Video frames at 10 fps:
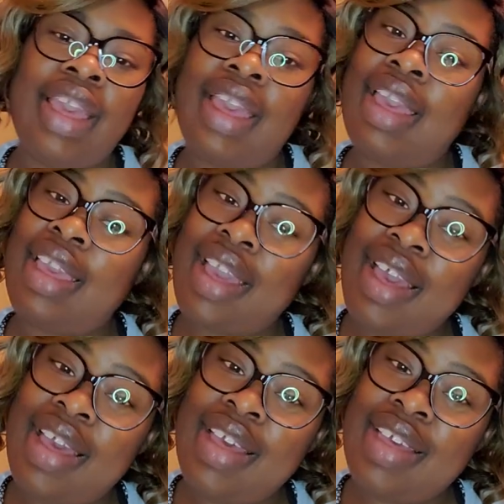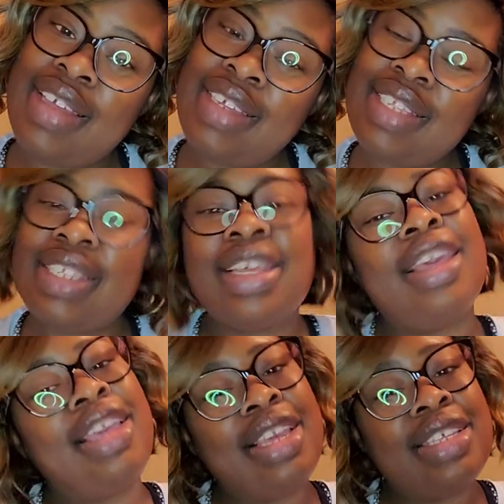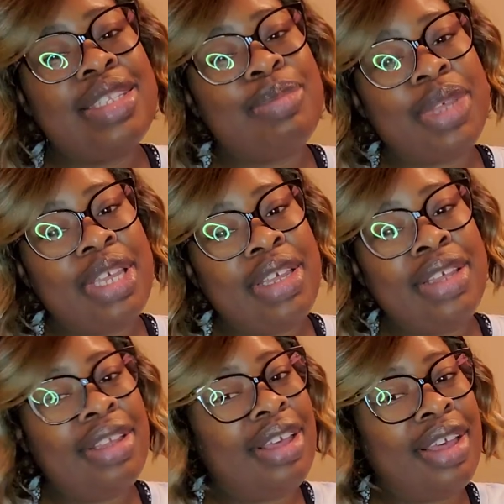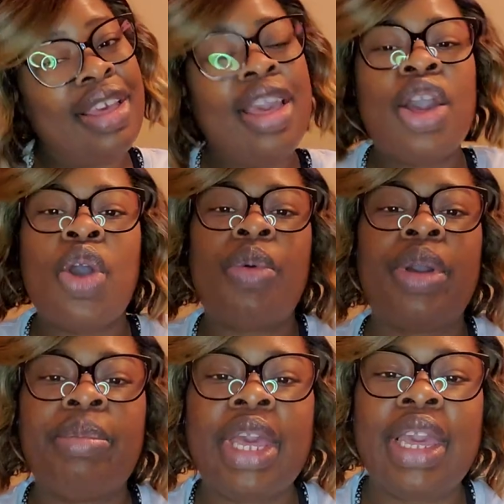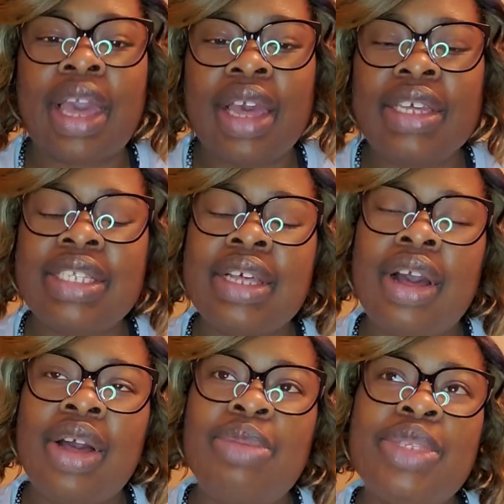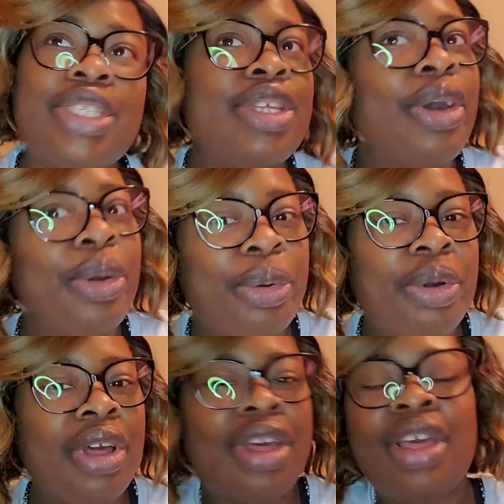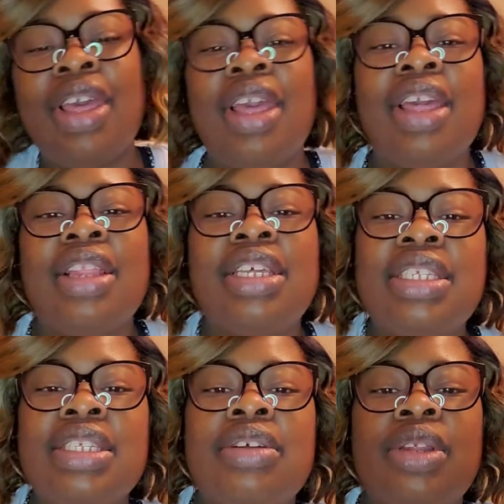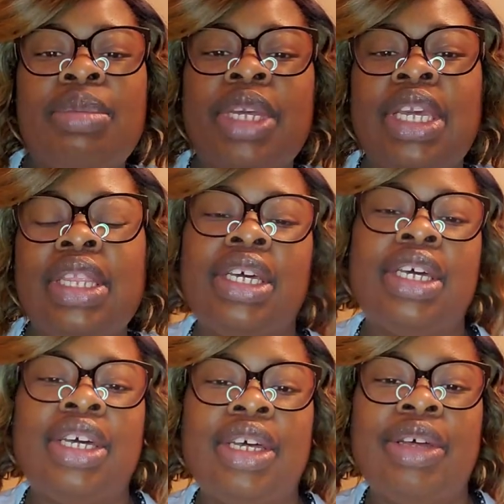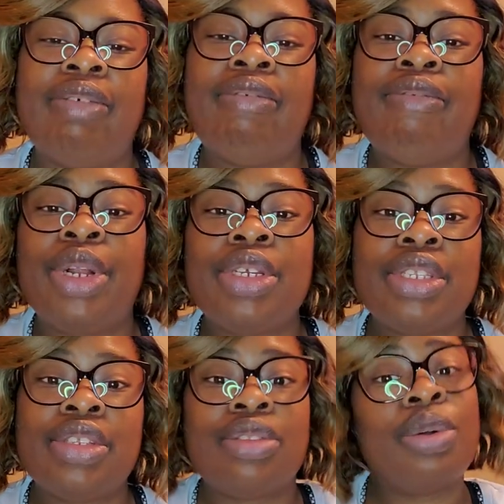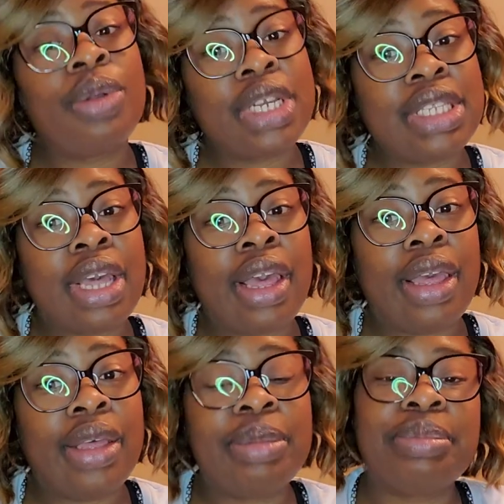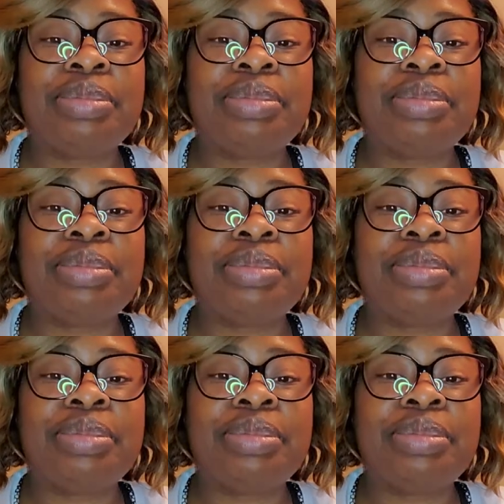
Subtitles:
Hey guys, it's B. Welcome back, guys. So this is going to be the first story time.